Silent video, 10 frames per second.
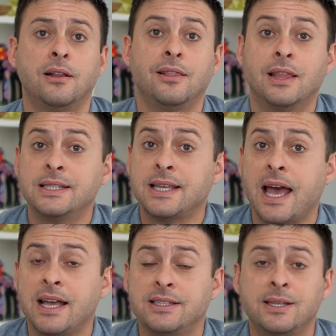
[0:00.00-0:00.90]
let's
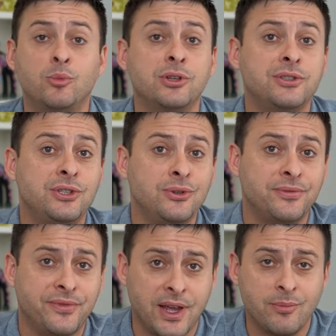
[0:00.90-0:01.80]
add someone to
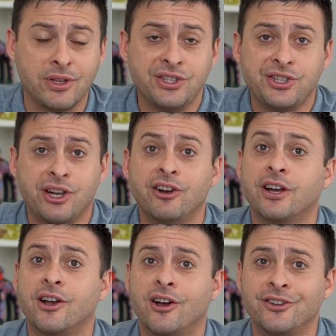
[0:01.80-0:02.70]
family
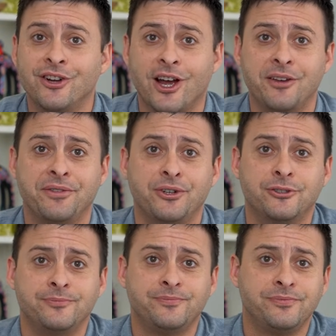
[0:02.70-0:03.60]
sharing on your iPhone.
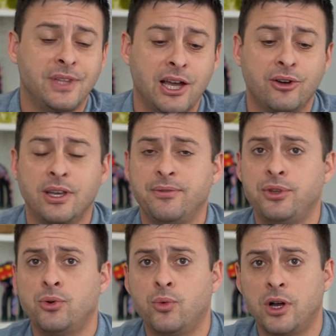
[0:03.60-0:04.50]
Now, if
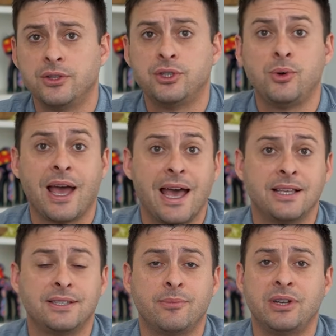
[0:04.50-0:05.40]
you want to
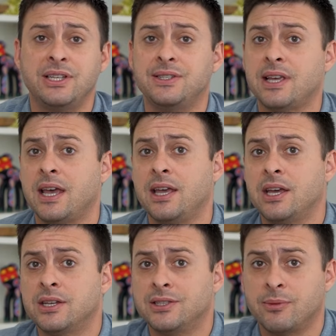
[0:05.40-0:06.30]
add somebody,
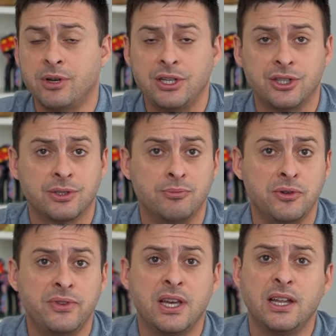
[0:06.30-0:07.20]
say somebody just
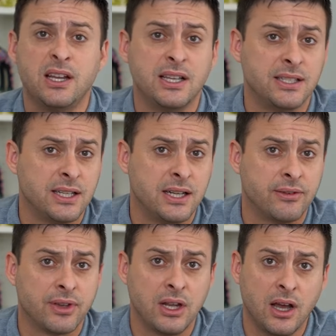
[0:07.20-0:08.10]
moved in, a
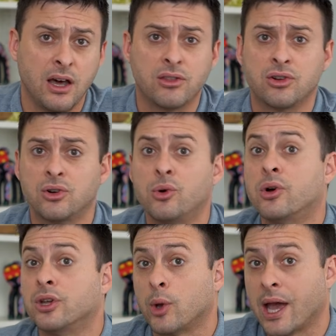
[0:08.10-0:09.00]
significant other,
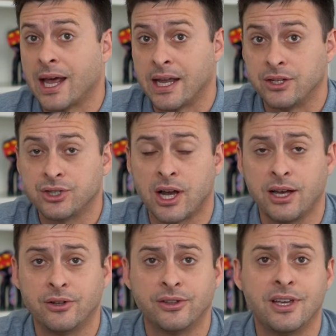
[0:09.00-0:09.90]
or you had a
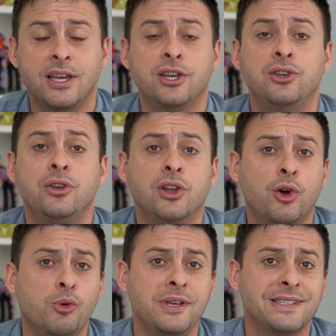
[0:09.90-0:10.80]
child, you can
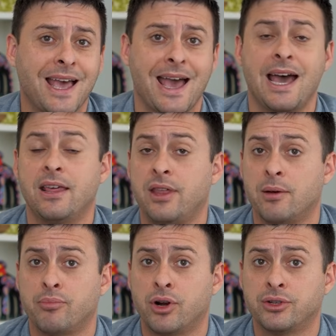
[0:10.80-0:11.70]
always add
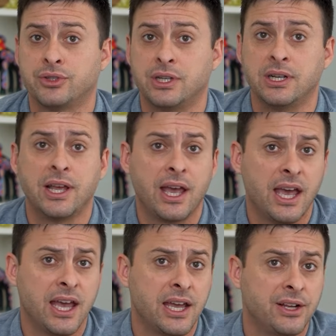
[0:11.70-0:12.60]
that person
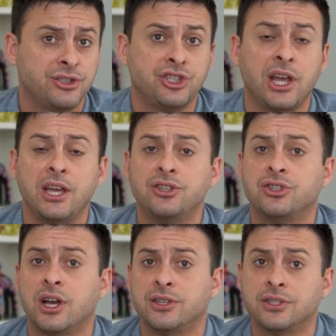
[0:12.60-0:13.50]
and change,
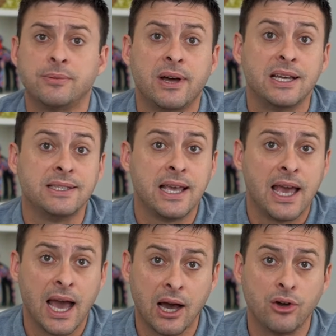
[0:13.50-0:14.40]
customize
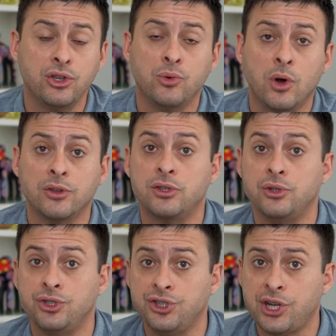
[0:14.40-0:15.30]
how you want
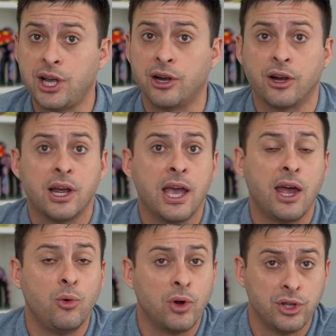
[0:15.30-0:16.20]
to share
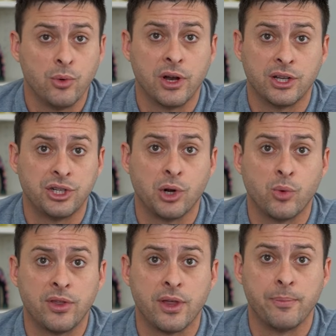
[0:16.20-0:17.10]
and what you want to share
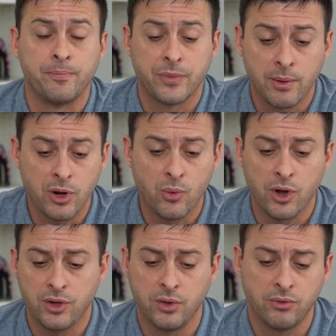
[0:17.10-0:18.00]
with them. I'm going to
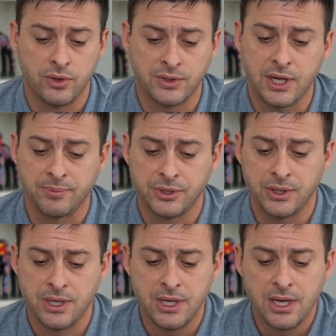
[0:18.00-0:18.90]
walk you through the steps.
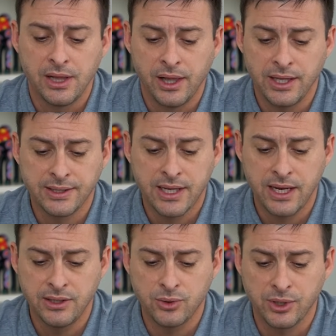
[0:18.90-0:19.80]
Let's
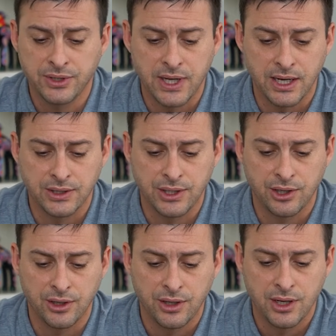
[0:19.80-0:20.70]
head into our settings
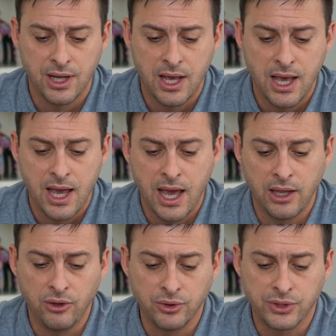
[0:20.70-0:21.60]
here,
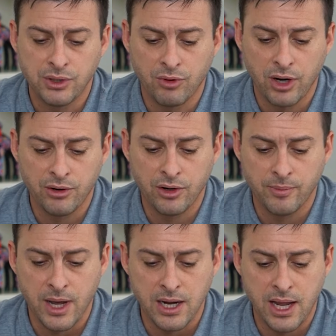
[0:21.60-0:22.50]
and you'll see right under
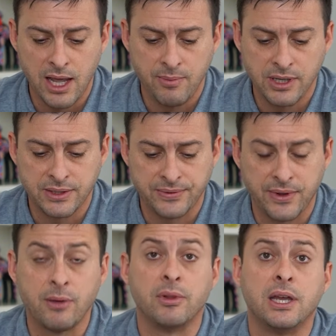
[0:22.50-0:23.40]
my name is
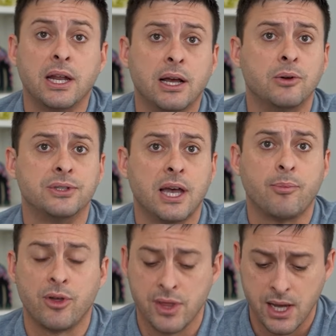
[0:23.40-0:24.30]
family, and I will
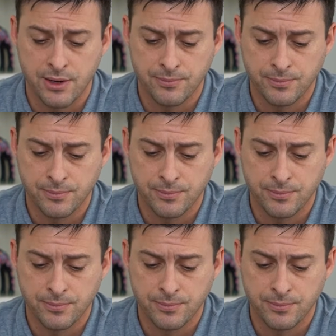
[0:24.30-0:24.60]
tap on that.